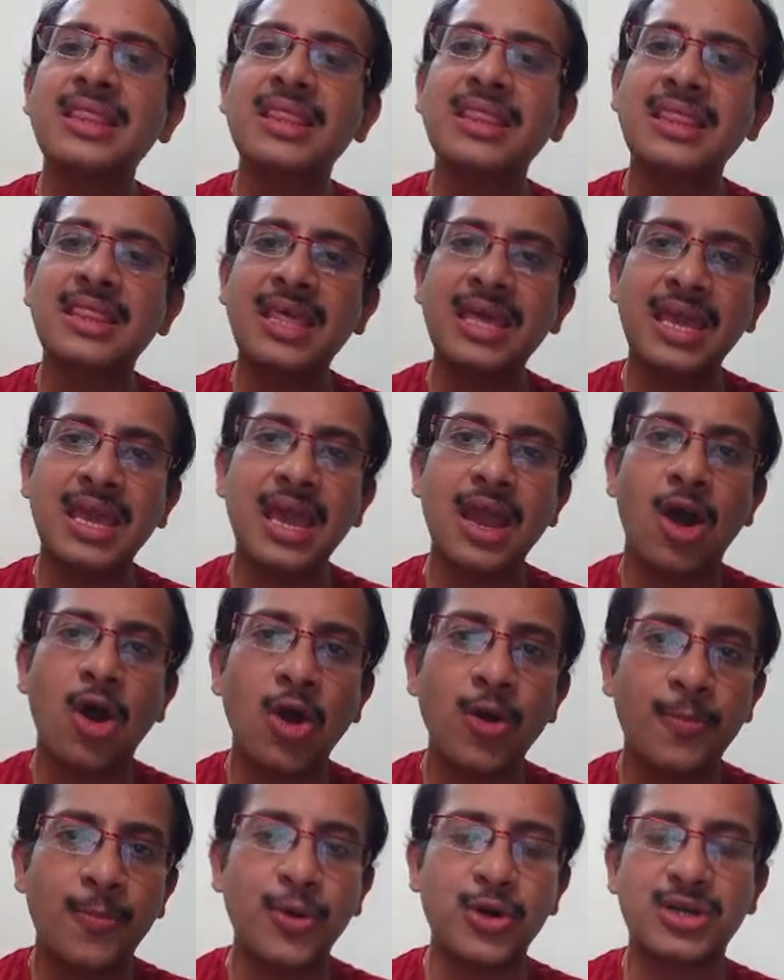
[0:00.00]
the
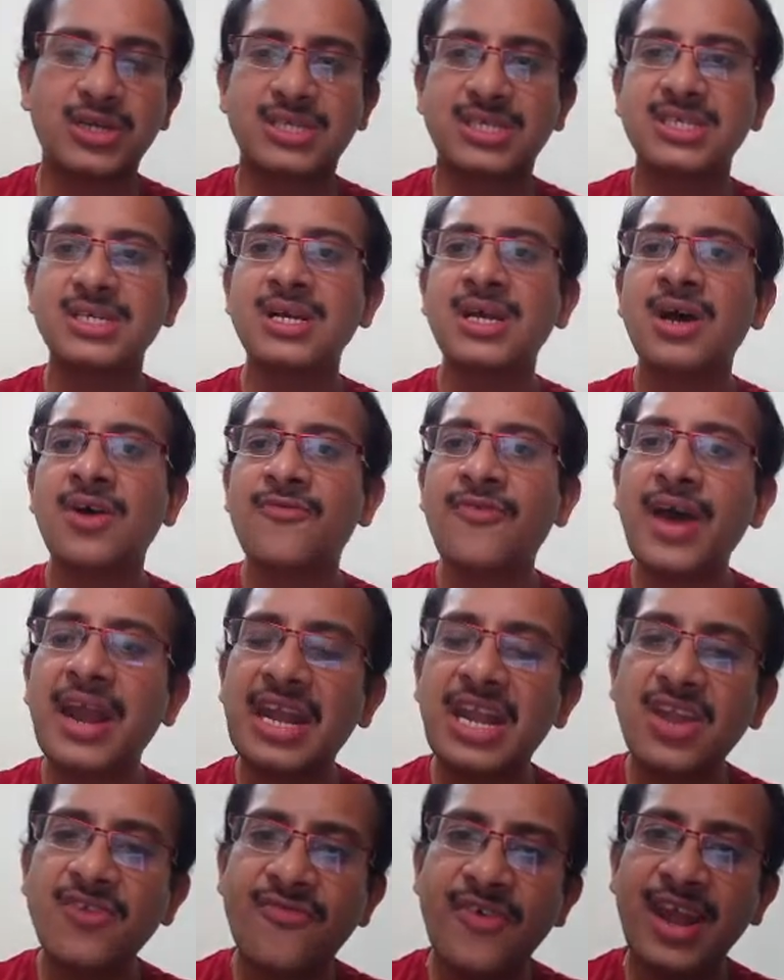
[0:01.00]
outputs for
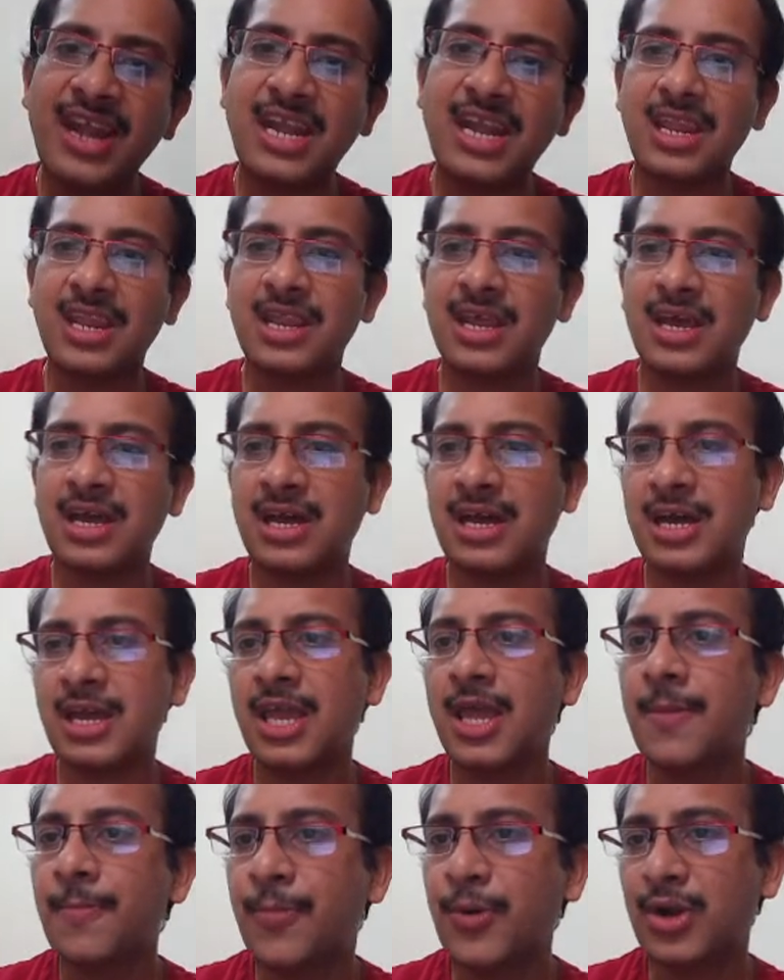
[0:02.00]
different
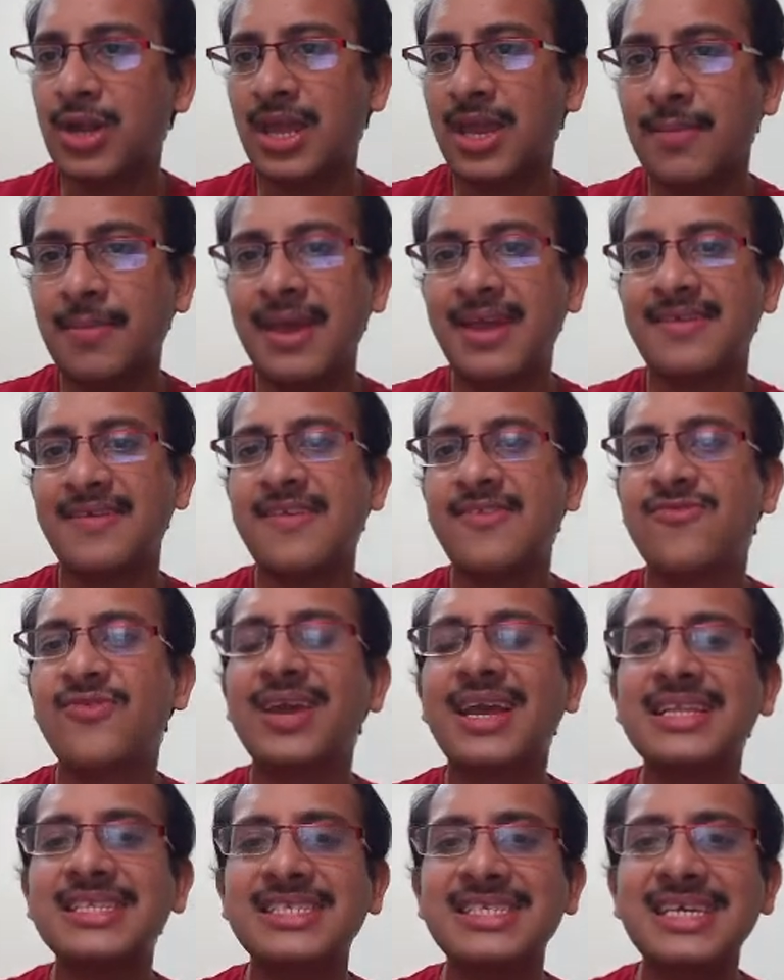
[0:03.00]
input images, we
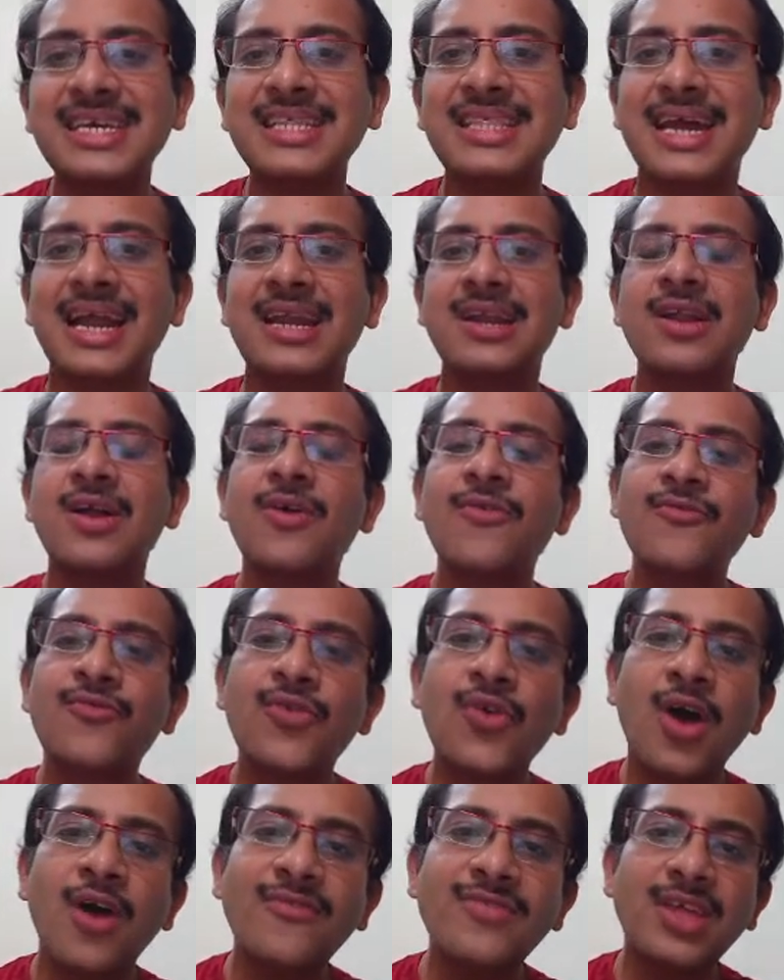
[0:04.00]
can see that
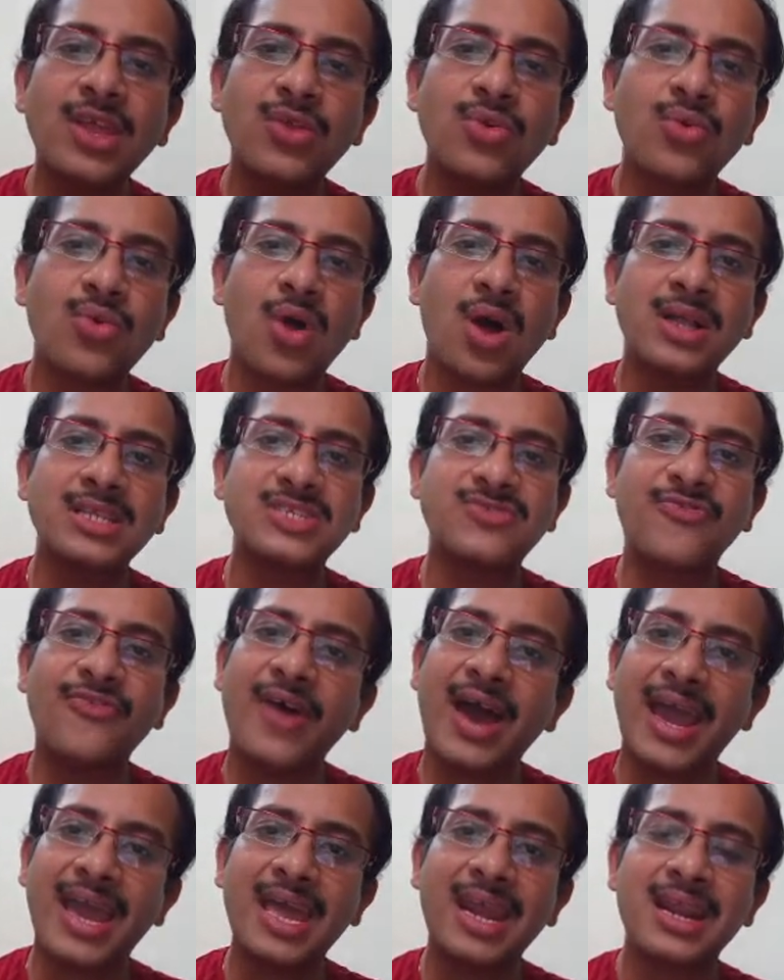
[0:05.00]
few of the neurons
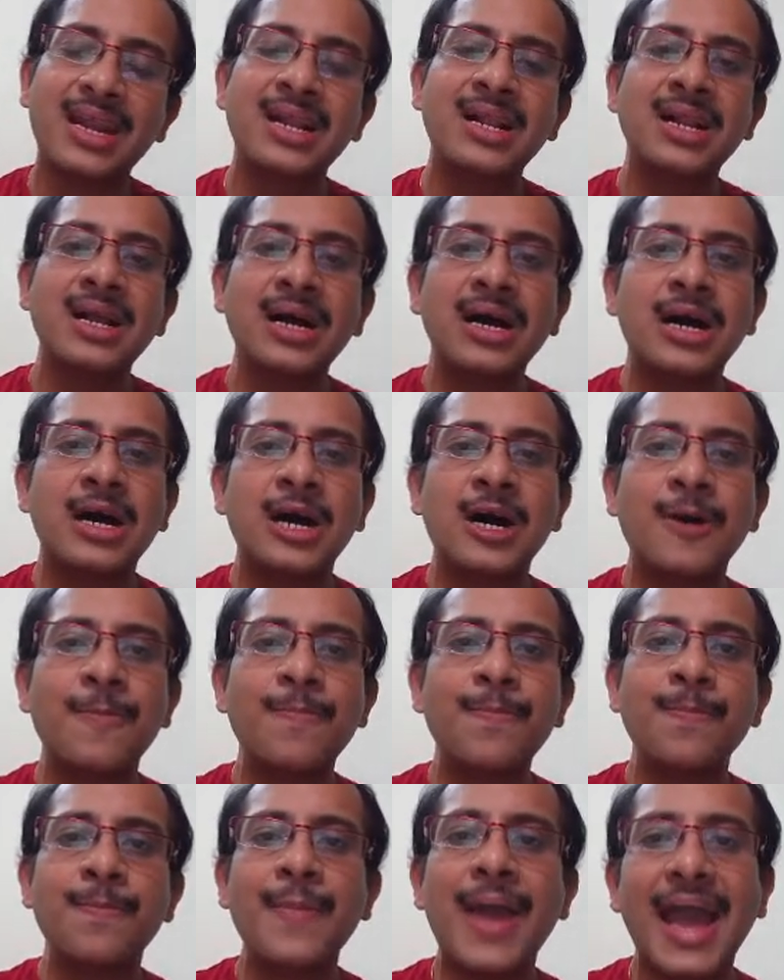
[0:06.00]
fire
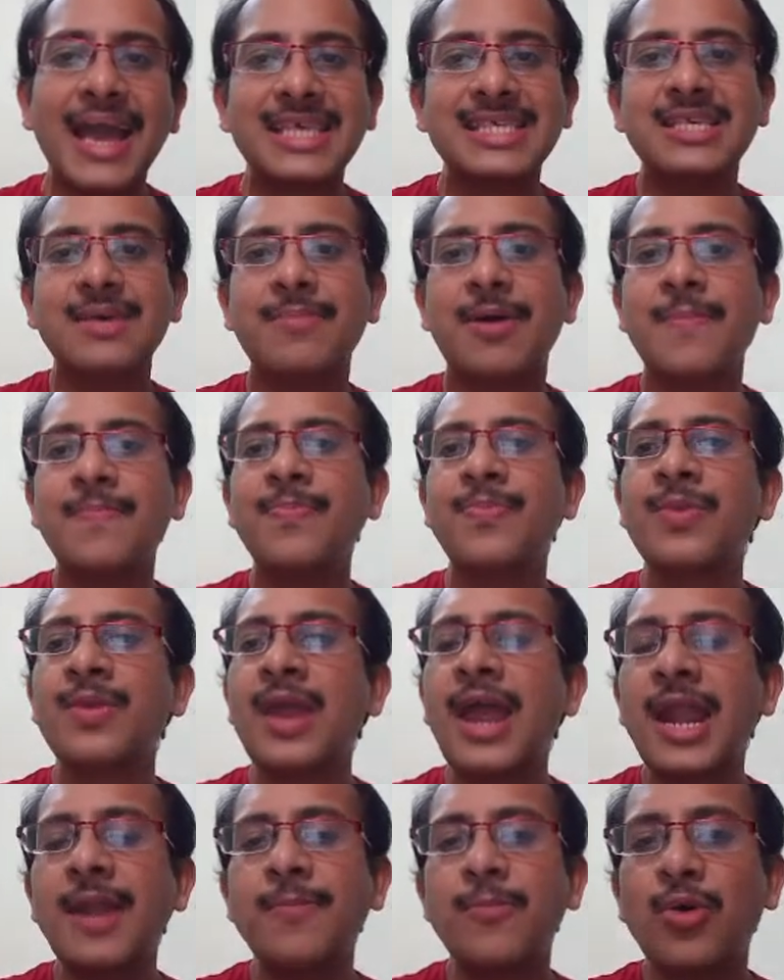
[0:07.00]
maximum
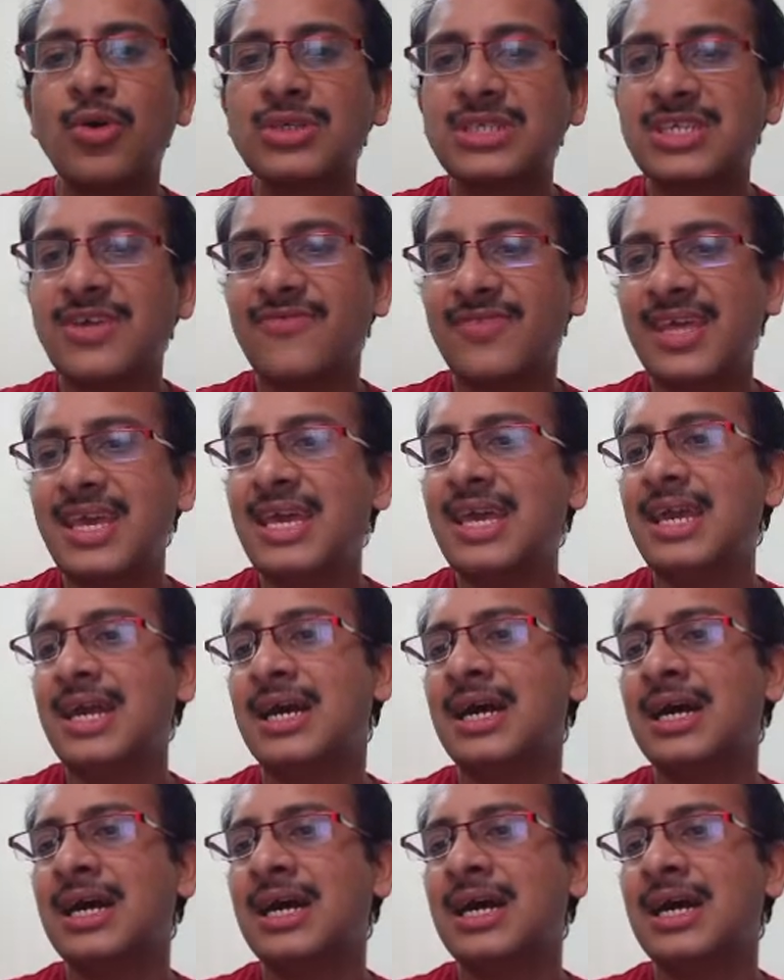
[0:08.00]
at most of the